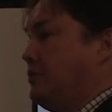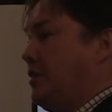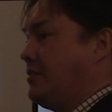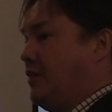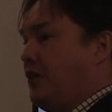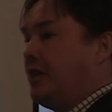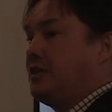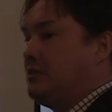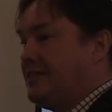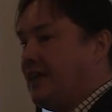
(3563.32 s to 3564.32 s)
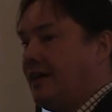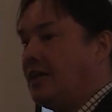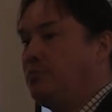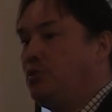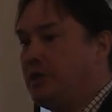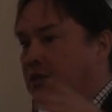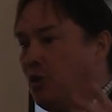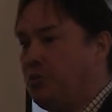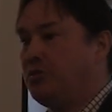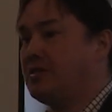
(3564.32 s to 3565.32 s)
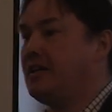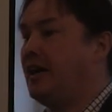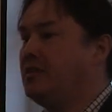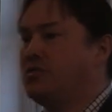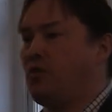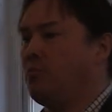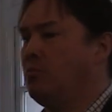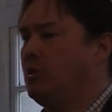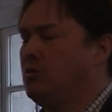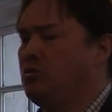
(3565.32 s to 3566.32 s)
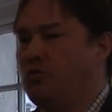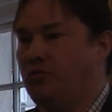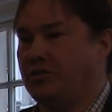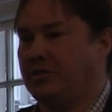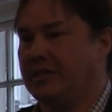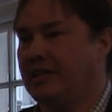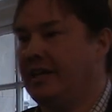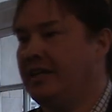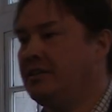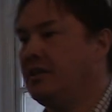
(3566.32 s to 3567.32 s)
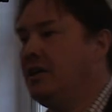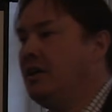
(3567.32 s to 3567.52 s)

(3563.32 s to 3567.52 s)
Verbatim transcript: That's a very standard book in computer science from 2008.